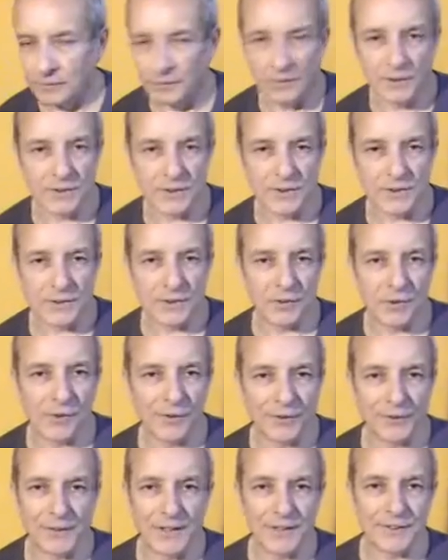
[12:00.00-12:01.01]
And this is an
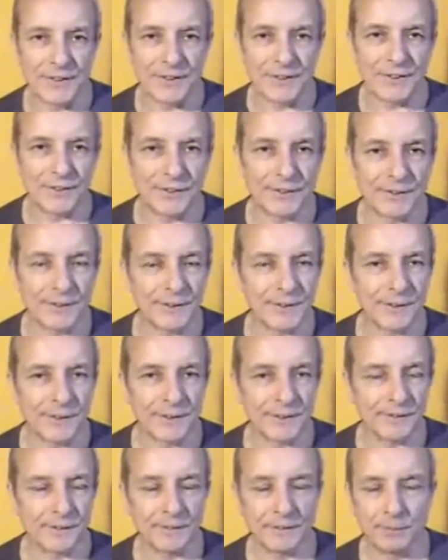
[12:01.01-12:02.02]
organisation
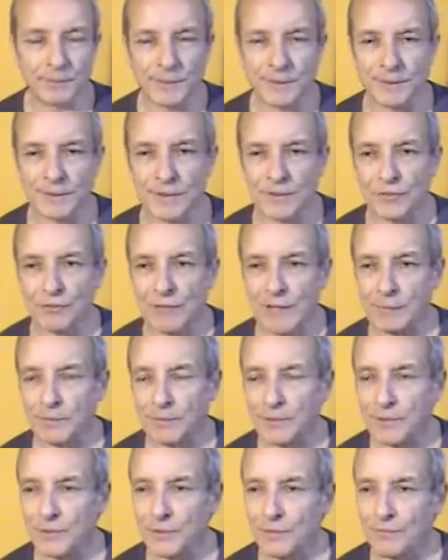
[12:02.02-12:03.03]
that's been
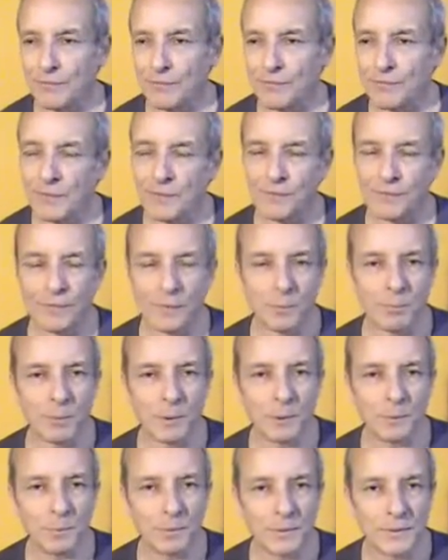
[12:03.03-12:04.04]
described as not fit for
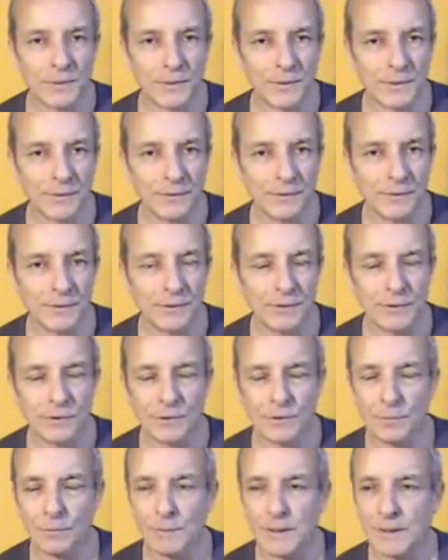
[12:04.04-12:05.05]
purpose through the
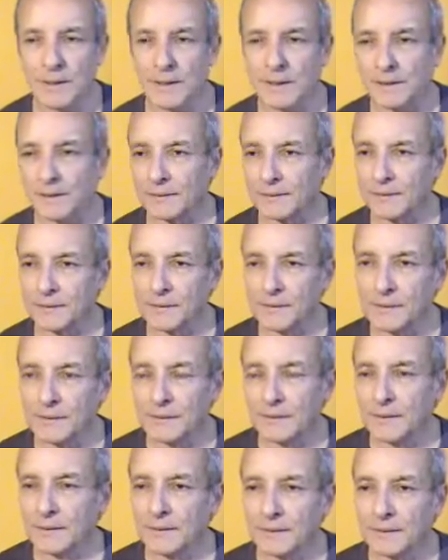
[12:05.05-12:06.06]
news media,
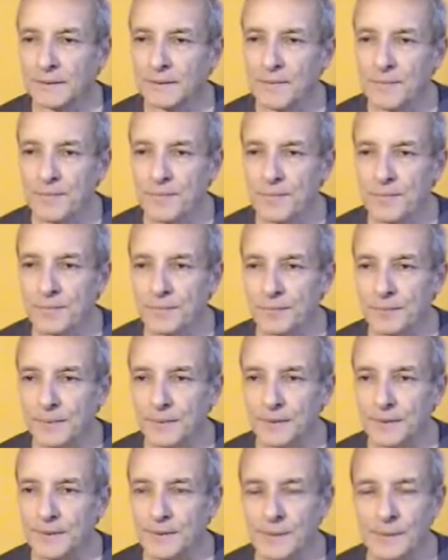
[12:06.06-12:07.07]

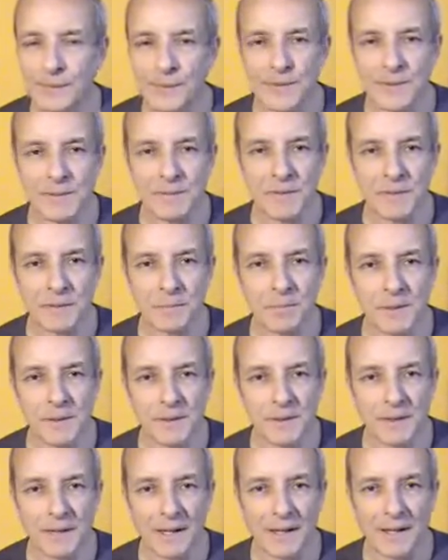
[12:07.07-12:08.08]
but they still seem to
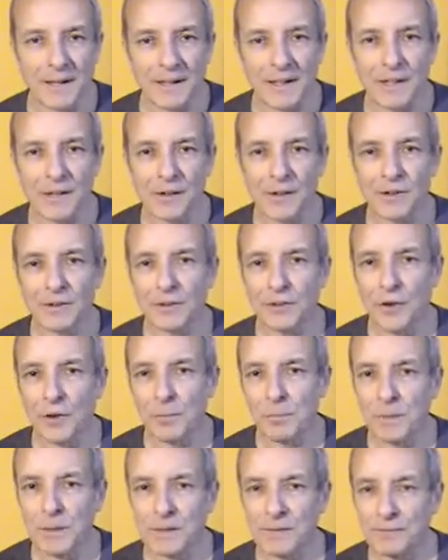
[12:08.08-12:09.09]
be carrying on
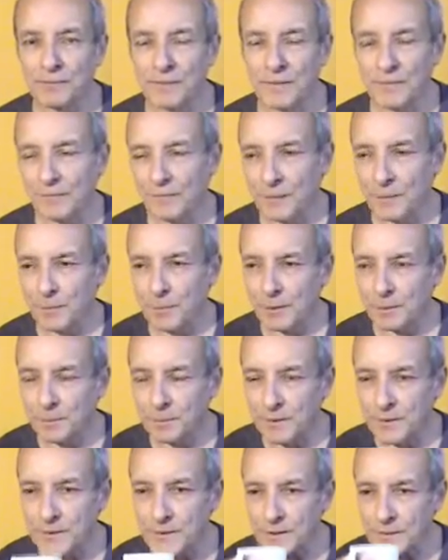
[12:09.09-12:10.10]
not being fit for
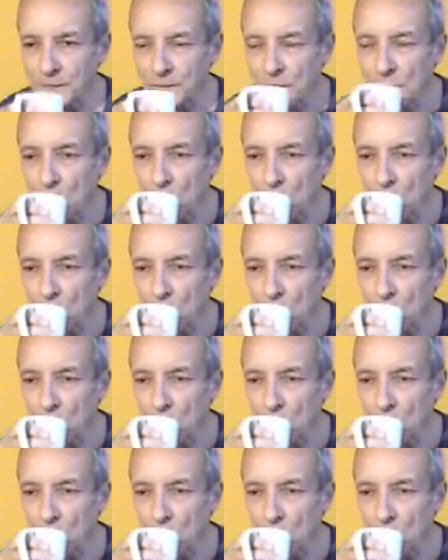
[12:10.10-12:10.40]
purpose.